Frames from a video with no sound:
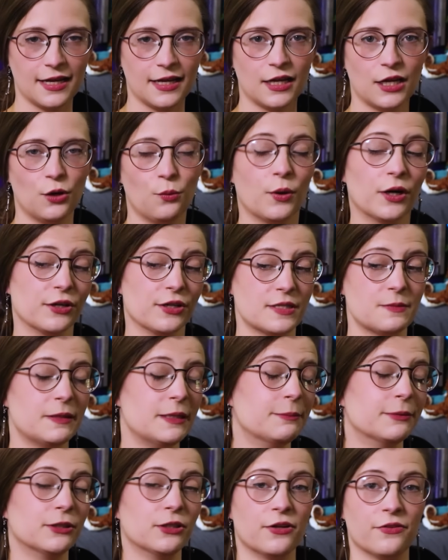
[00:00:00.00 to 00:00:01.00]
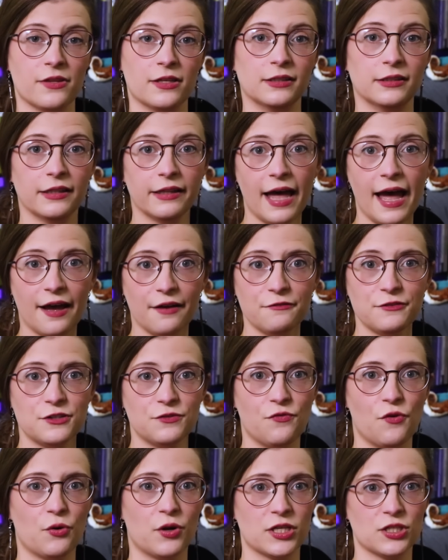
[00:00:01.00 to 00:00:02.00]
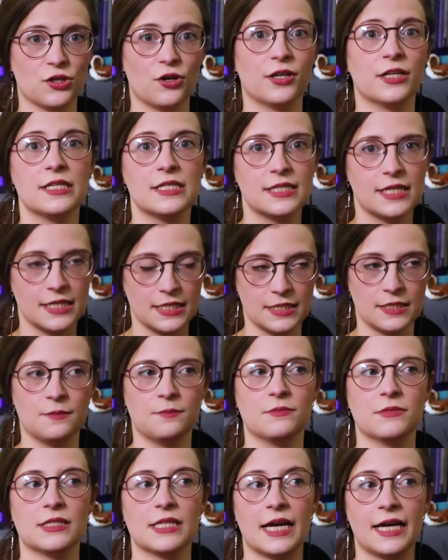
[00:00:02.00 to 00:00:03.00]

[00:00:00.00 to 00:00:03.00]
whereas people on the left focus on systems